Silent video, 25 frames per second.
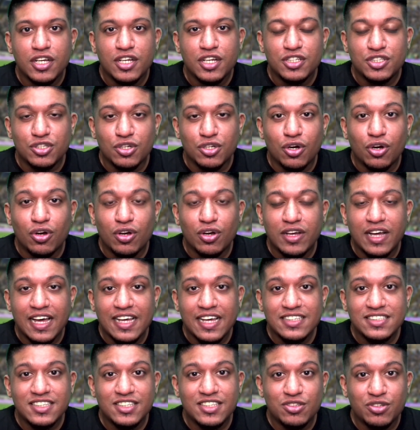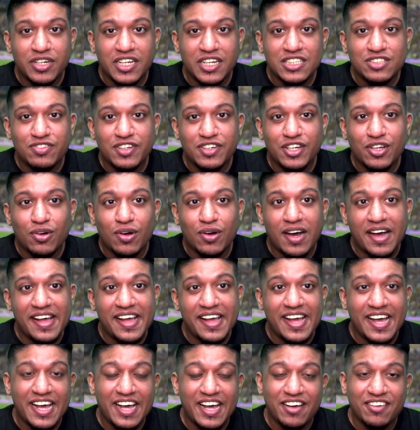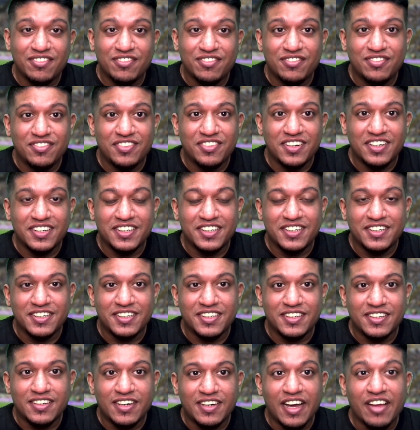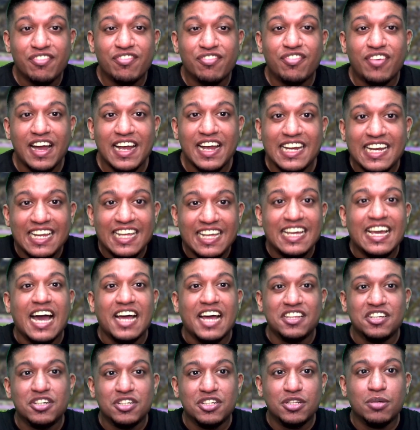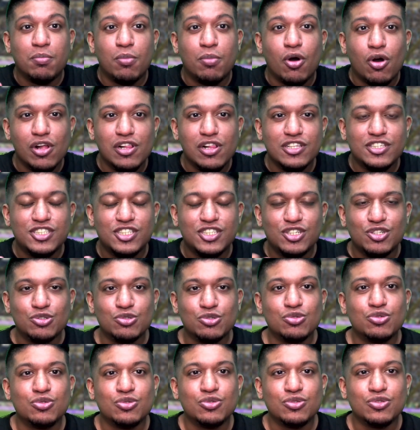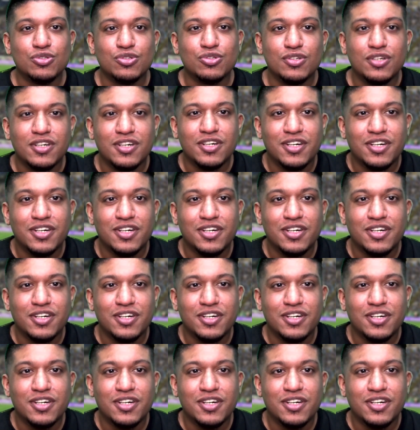So guys, in today's video, I finally gathered the balls to